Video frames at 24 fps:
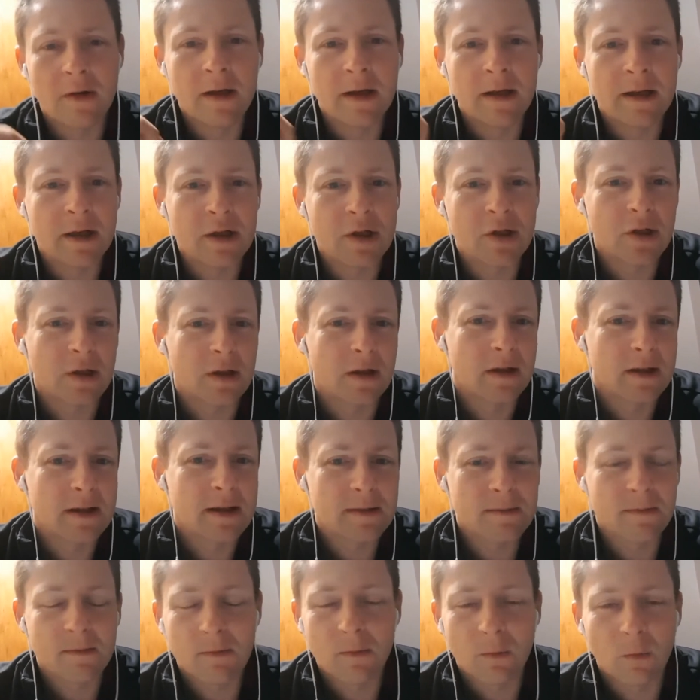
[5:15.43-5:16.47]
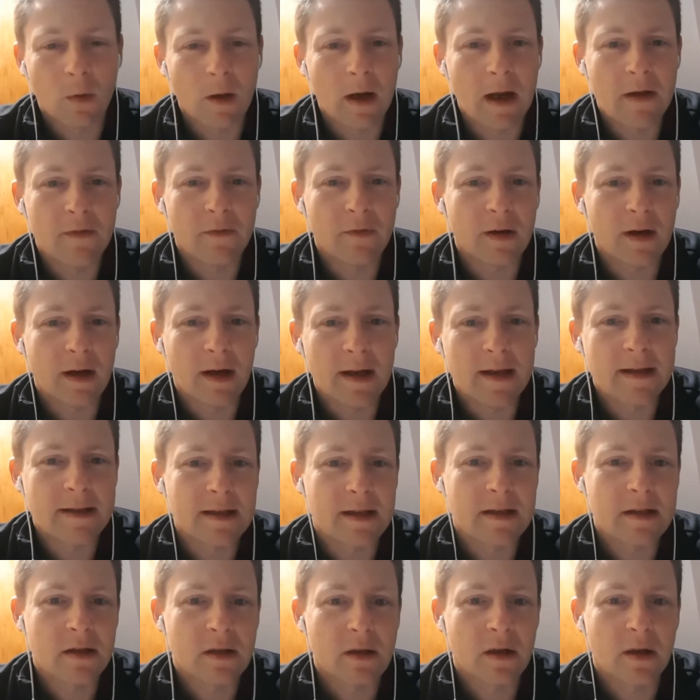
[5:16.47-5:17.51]
the initial whatever it is
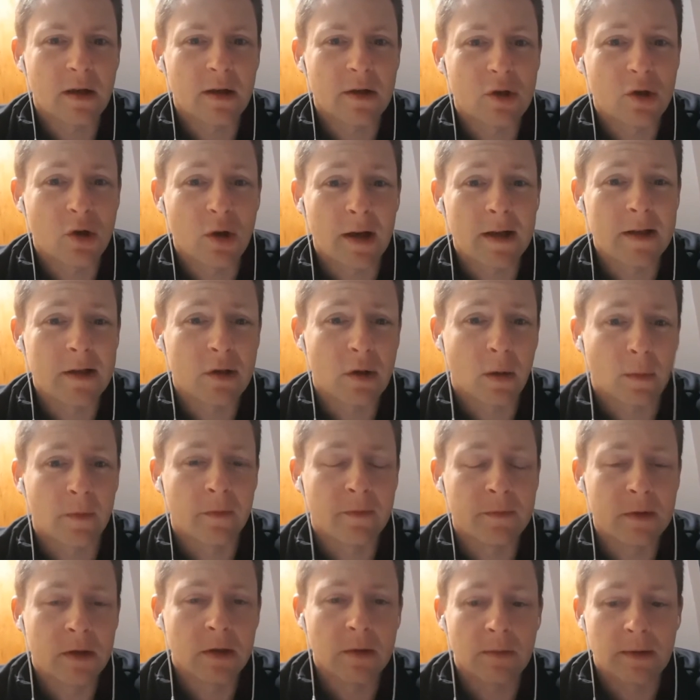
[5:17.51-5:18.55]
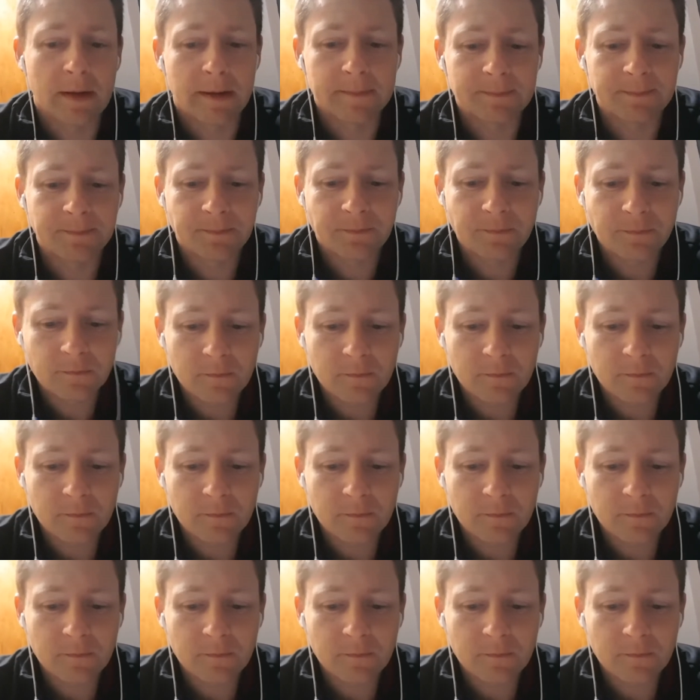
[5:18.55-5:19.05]
that's going to try and stop you from doing it.